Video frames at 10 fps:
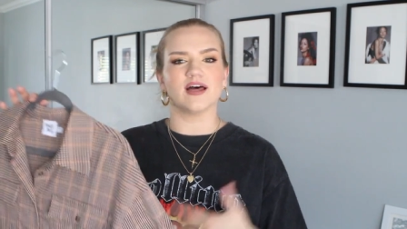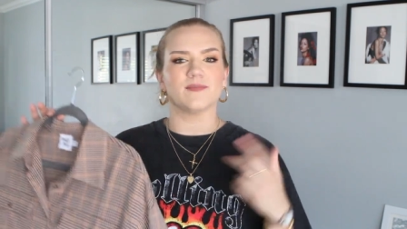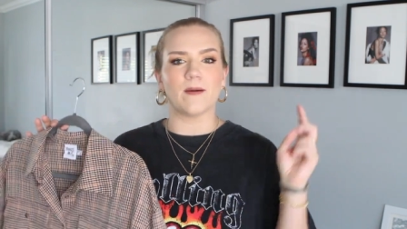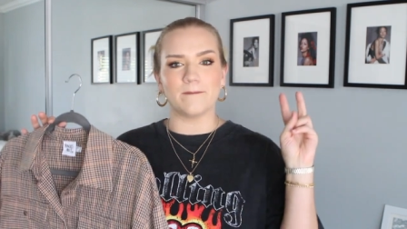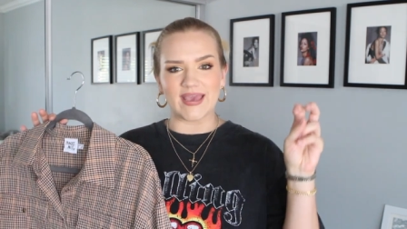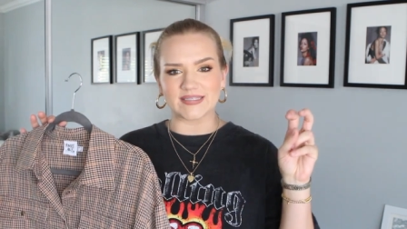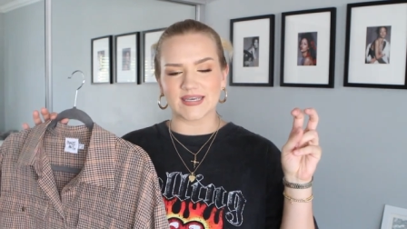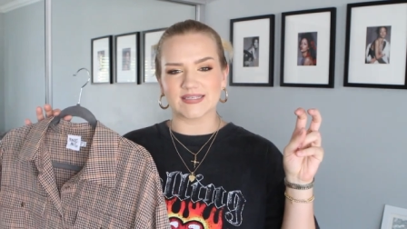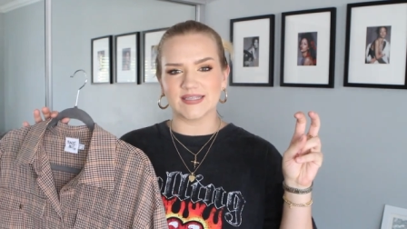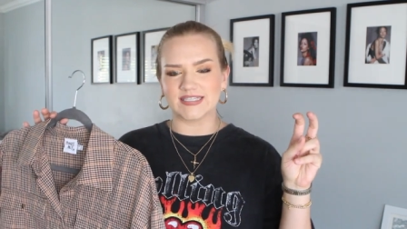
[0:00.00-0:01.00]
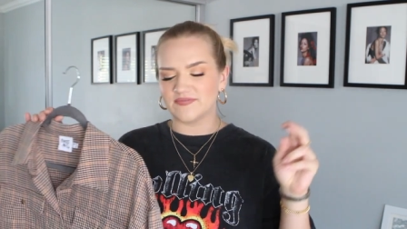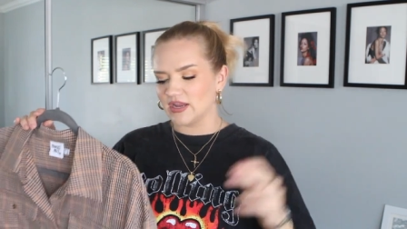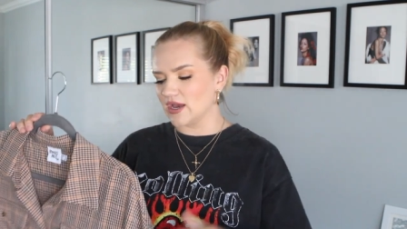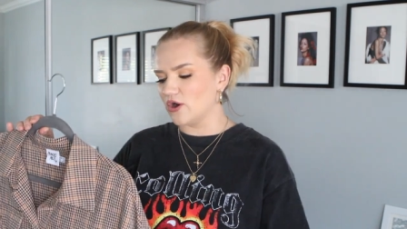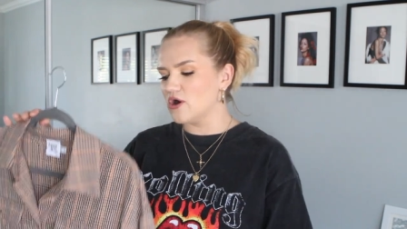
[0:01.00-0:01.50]
a lot about basics in this
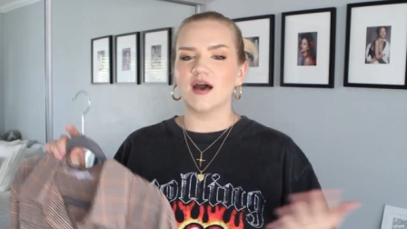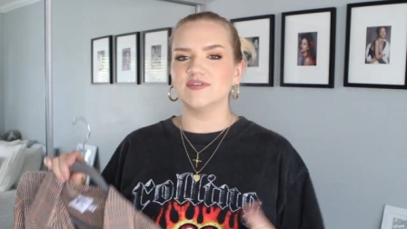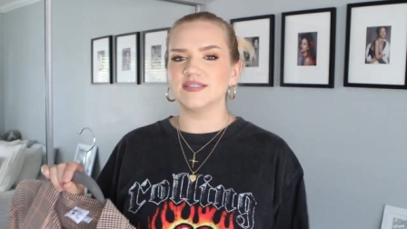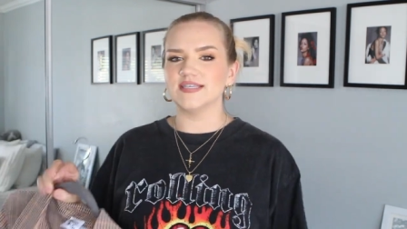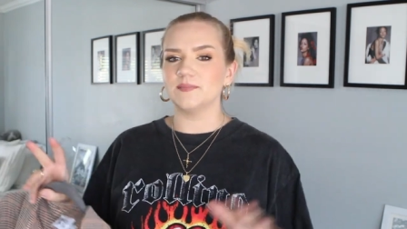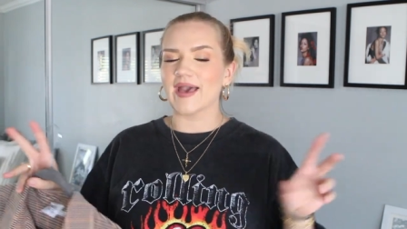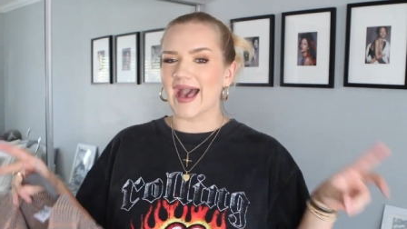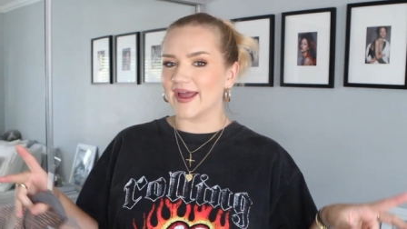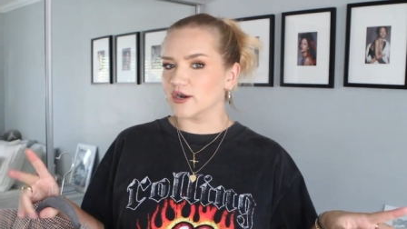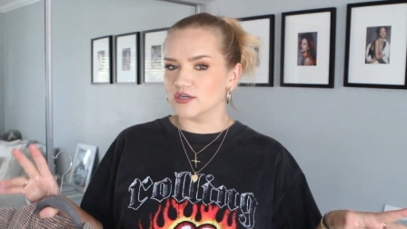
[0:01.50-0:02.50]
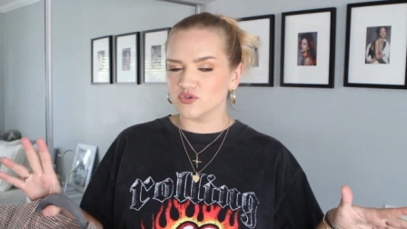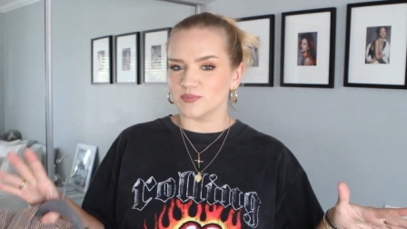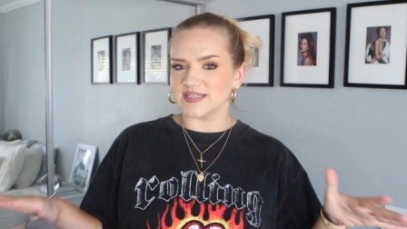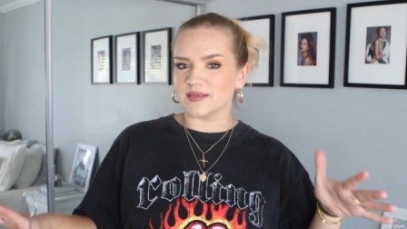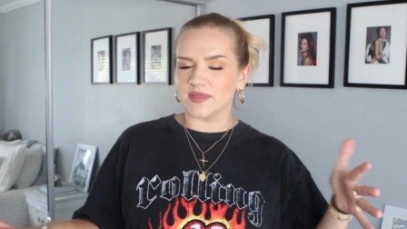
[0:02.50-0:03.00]
video. Obviously patterns would
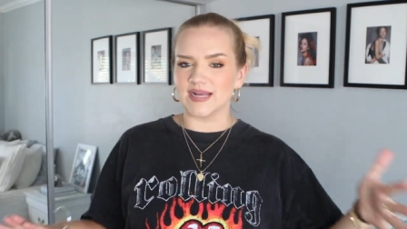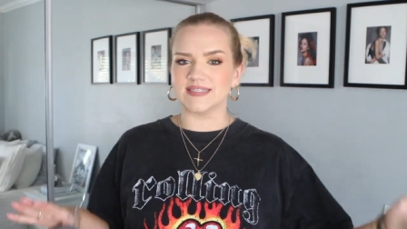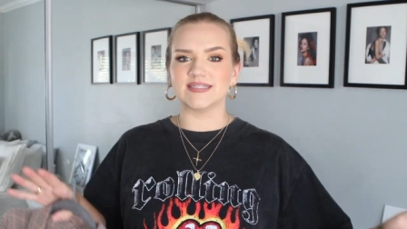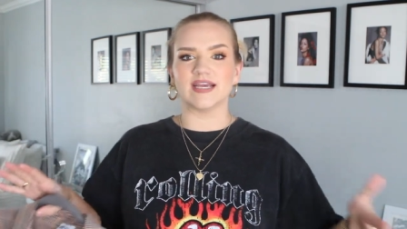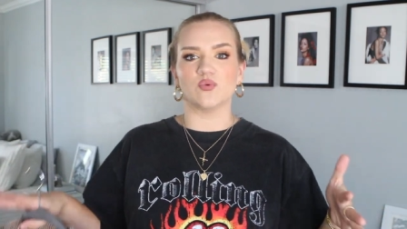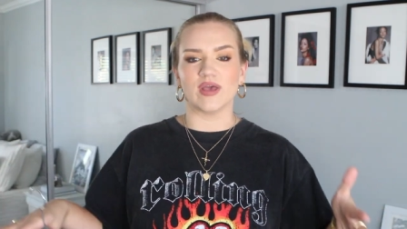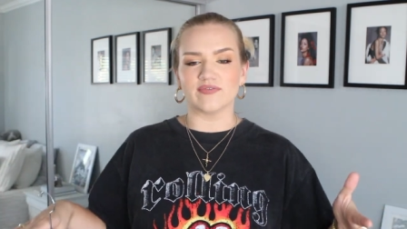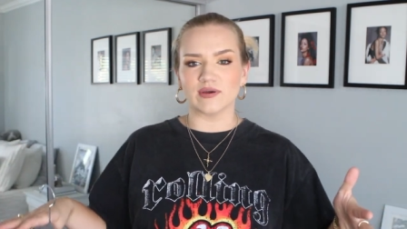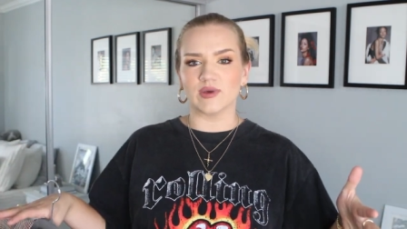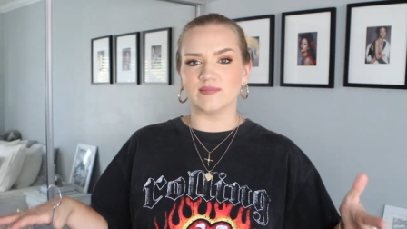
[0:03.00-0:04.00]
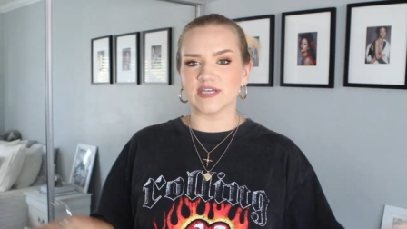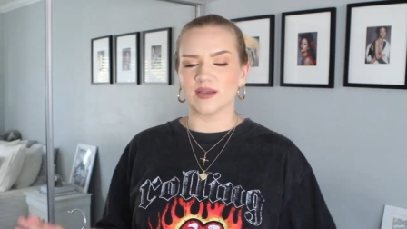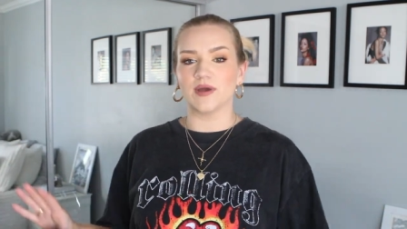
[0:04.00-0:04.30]
be something I'd stay away from when I'm talking